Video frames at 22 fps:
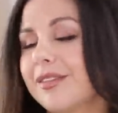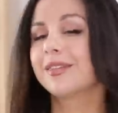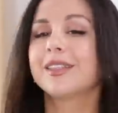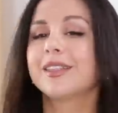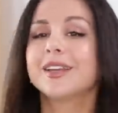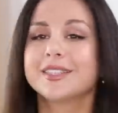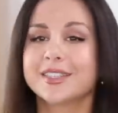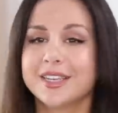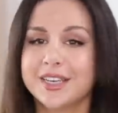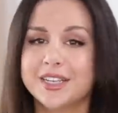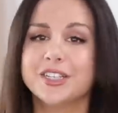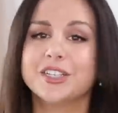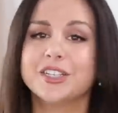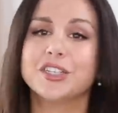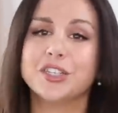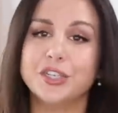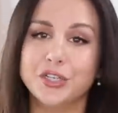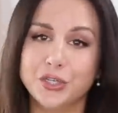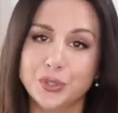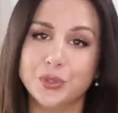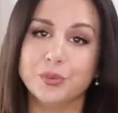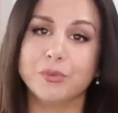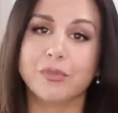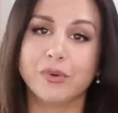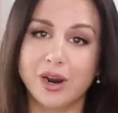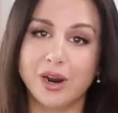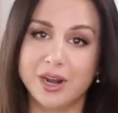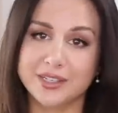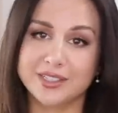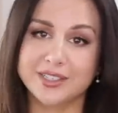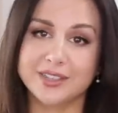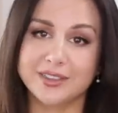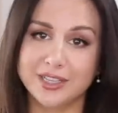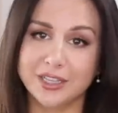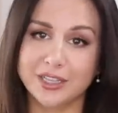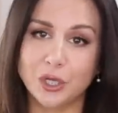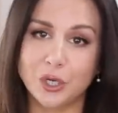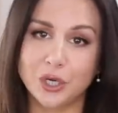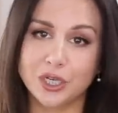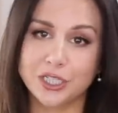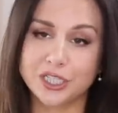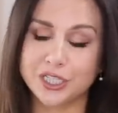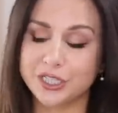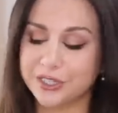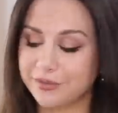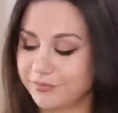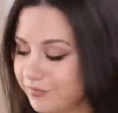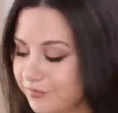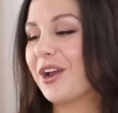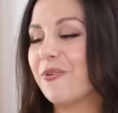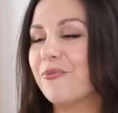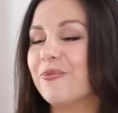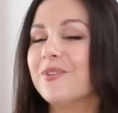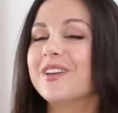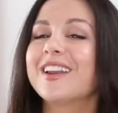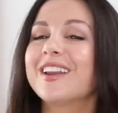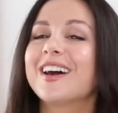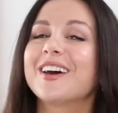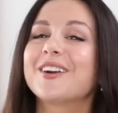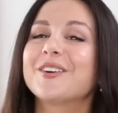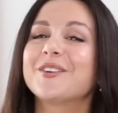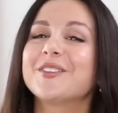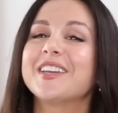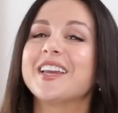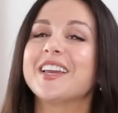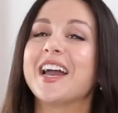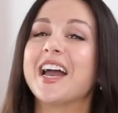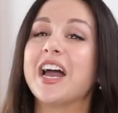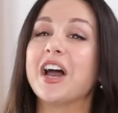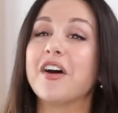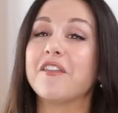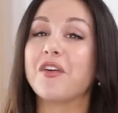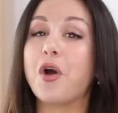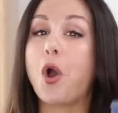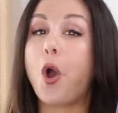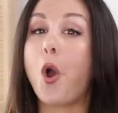let's get into the new bras that they launched we not only have